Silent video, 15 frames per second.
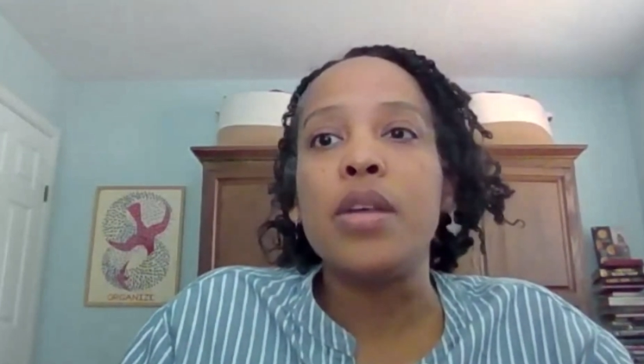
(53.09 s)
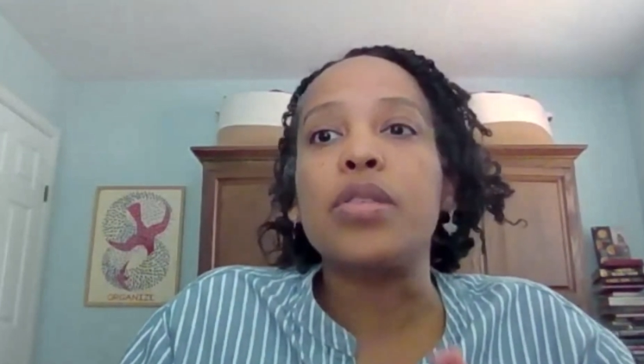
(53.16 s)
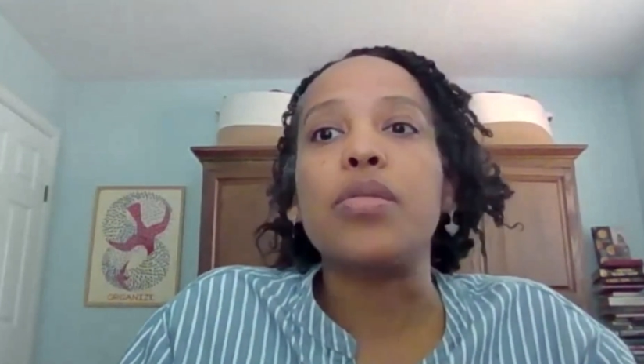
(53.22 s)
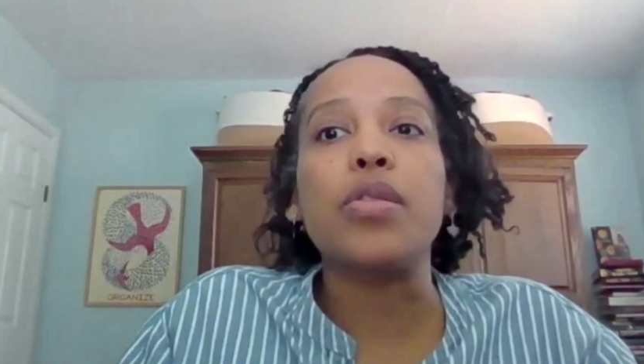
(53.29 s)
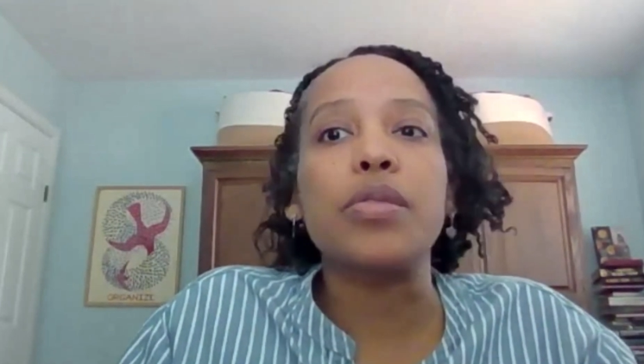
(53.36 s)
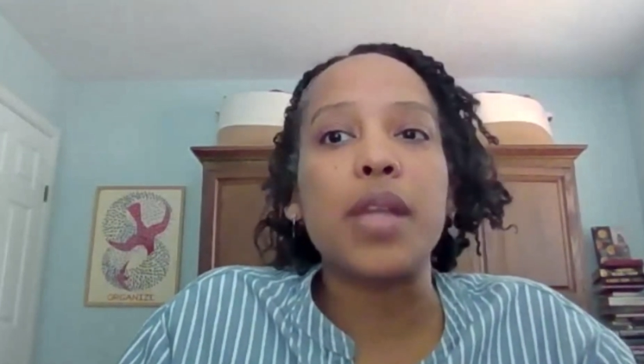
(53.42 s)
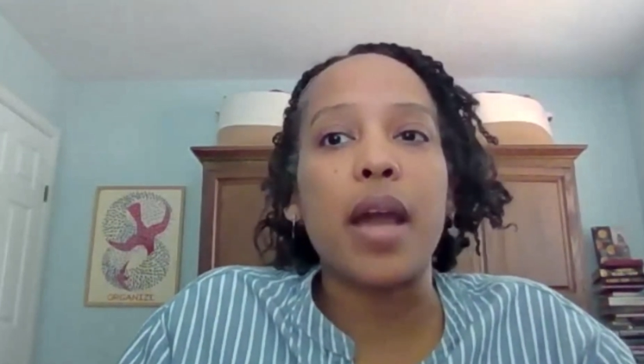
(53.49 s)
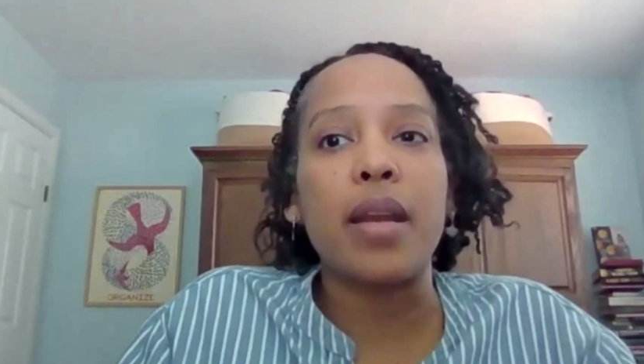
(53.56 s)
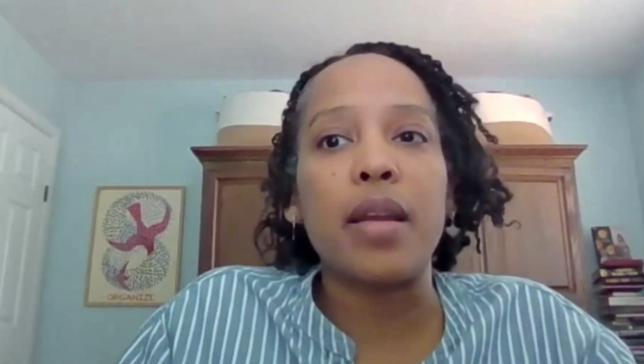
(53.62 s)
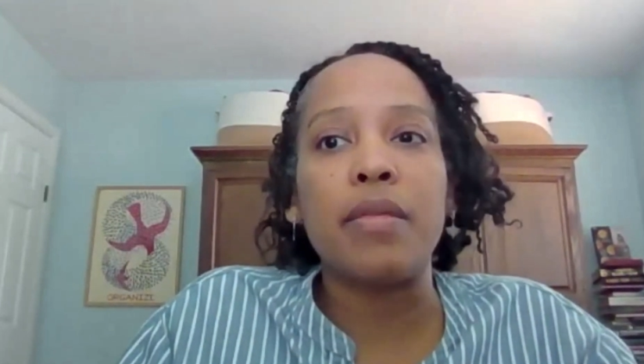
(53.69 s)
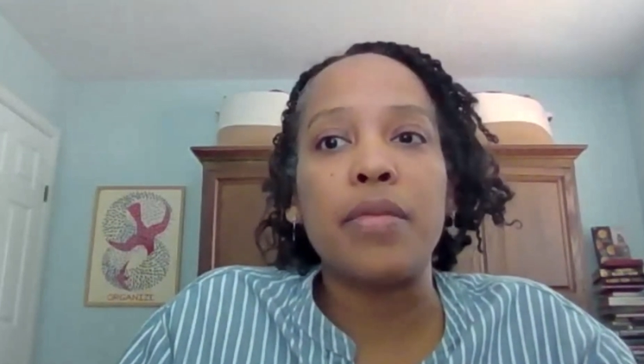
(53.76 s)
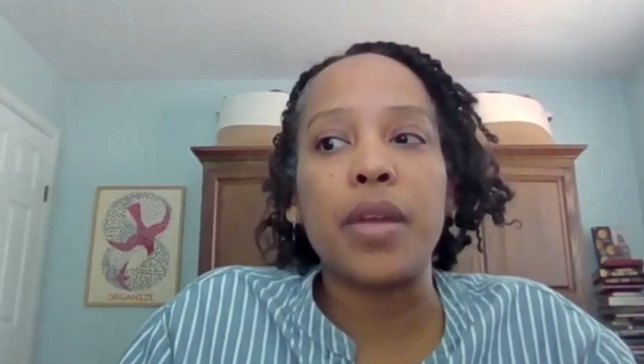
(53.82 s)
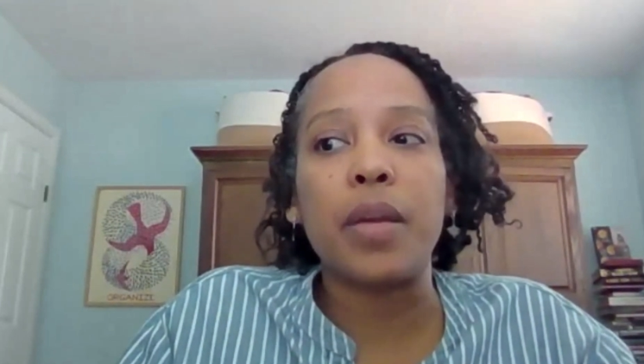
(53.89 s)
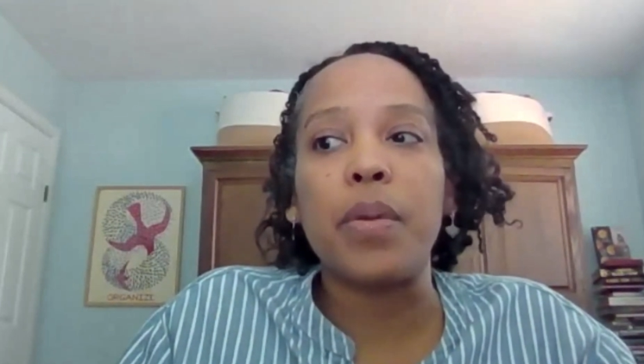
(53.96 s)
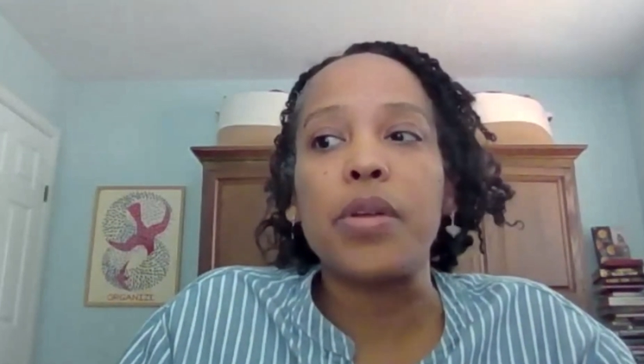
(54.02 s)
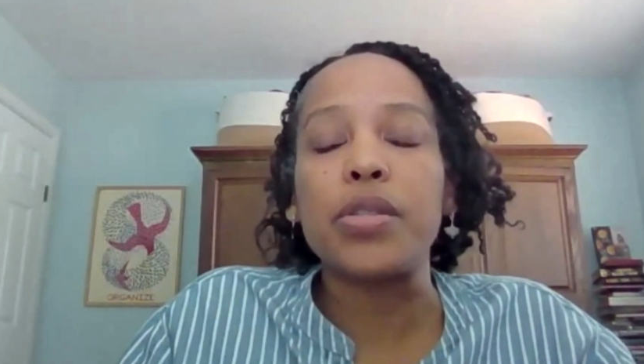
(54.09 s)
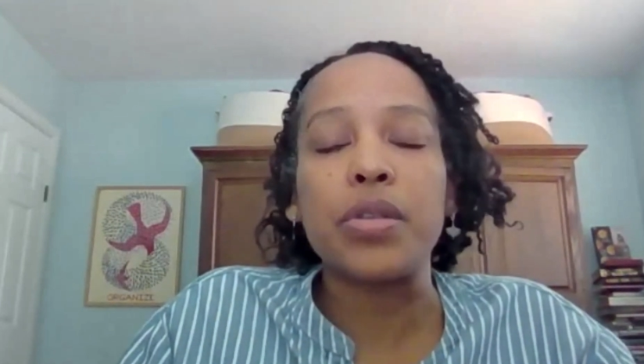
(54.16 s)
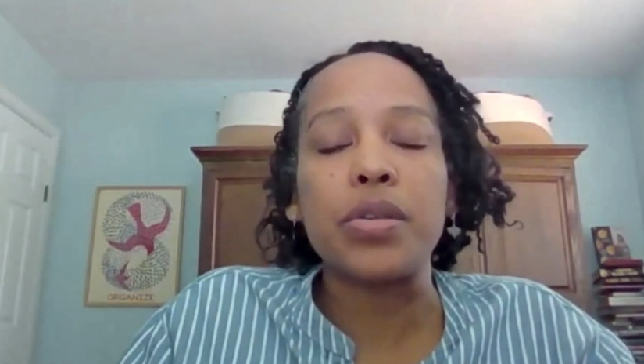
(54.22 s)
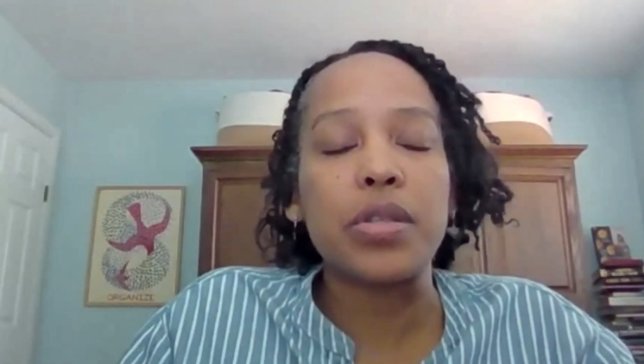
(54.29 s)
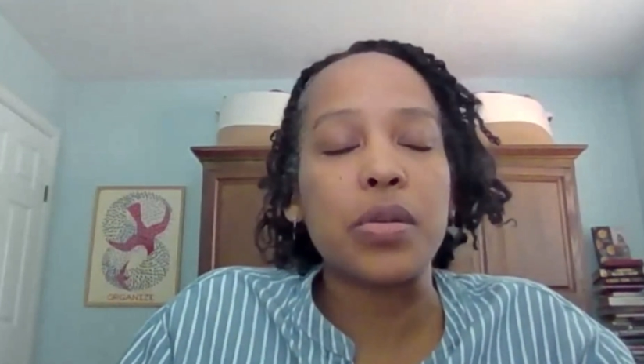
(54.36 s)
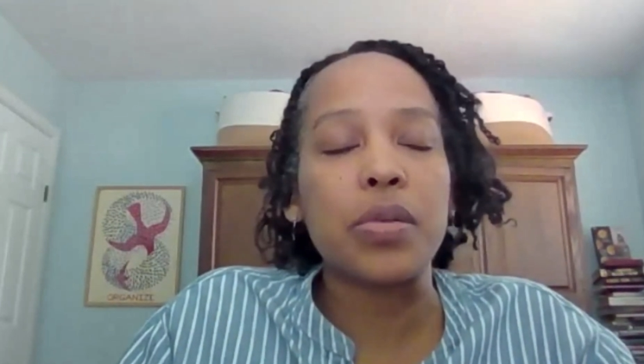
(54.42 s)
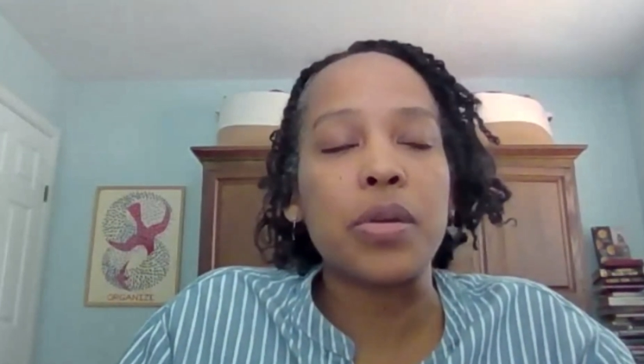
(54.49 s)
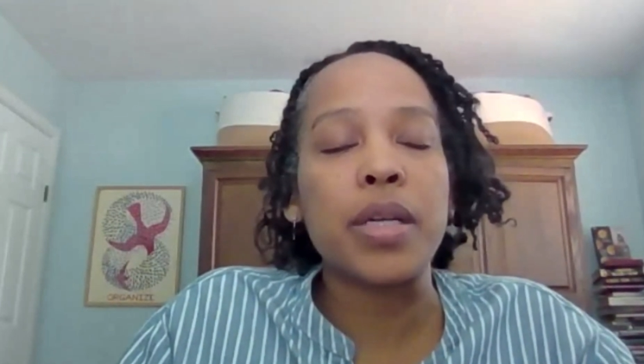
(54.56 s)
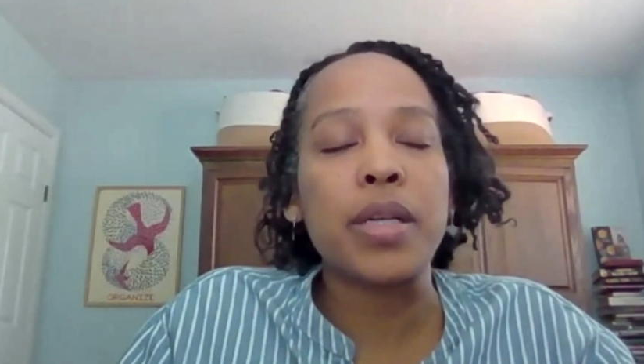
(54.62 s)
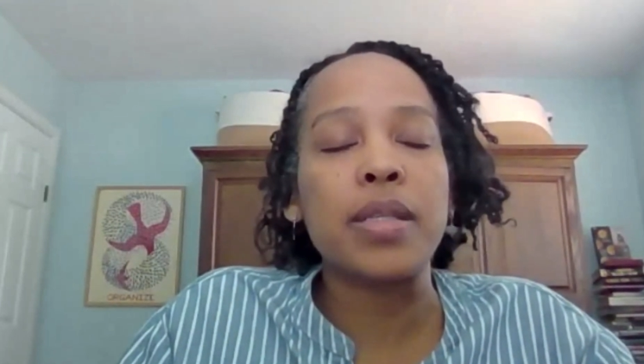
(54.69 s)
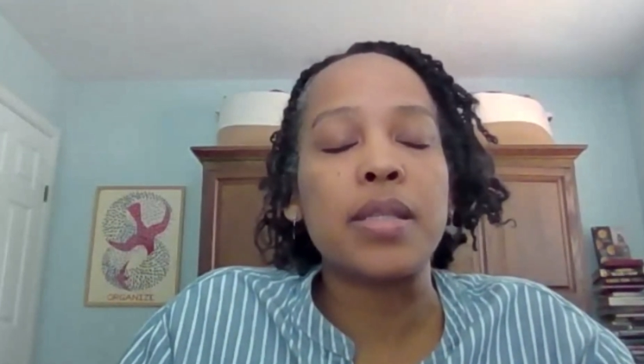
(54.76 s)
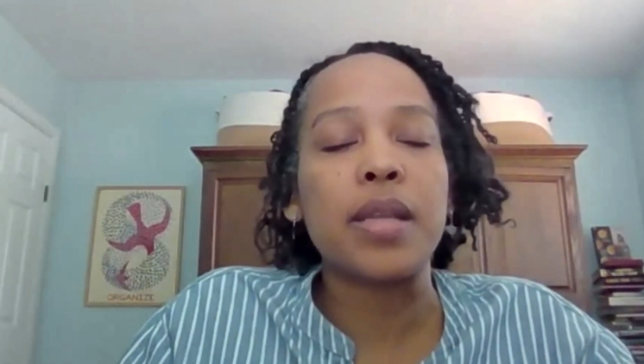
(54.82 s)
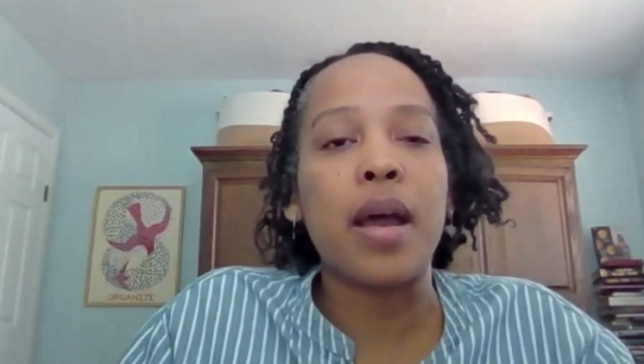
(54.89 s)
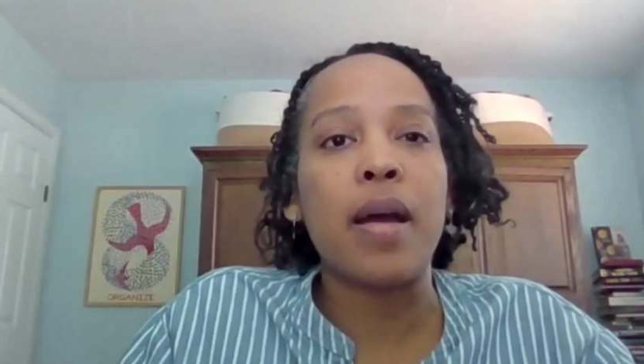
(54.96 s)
So those kind of like personal stories